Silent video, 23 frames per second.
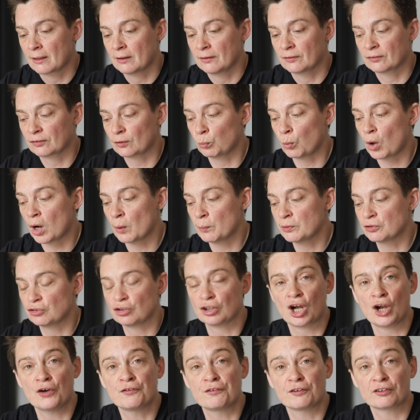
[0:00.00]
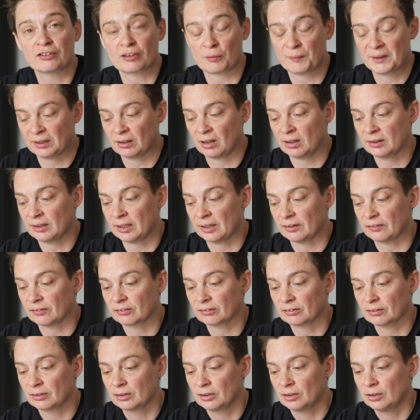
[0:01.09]
So why would you go for something like
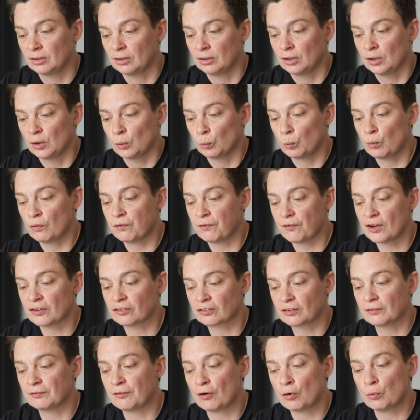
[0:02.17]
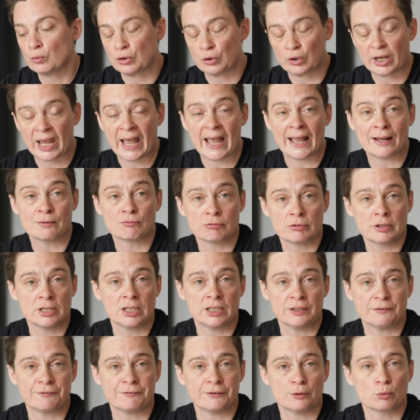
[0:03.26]
this? Well, first of all, you can
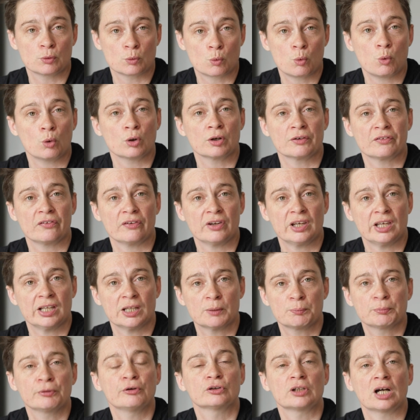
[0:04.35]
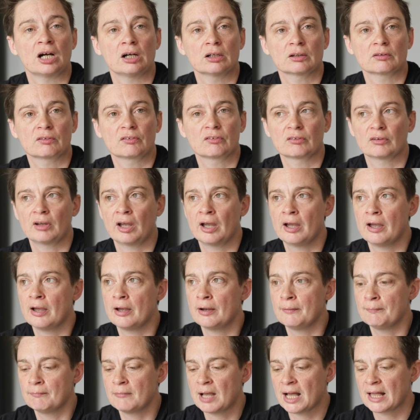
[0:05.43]
really feel the quality in the product.
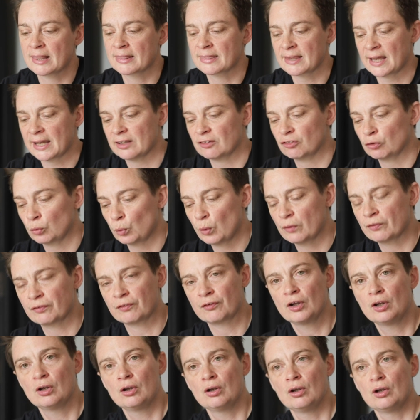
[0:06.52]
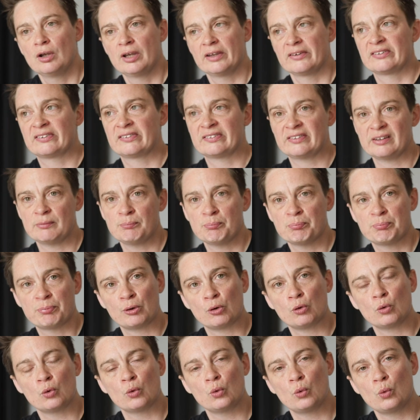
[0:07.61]
That sort of
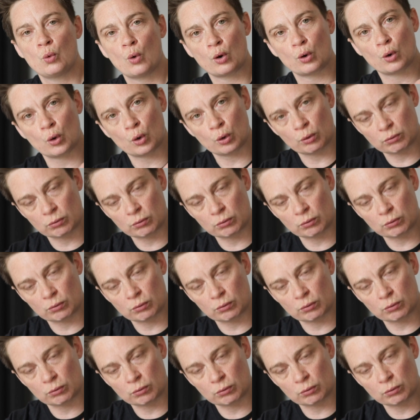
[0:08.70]
simple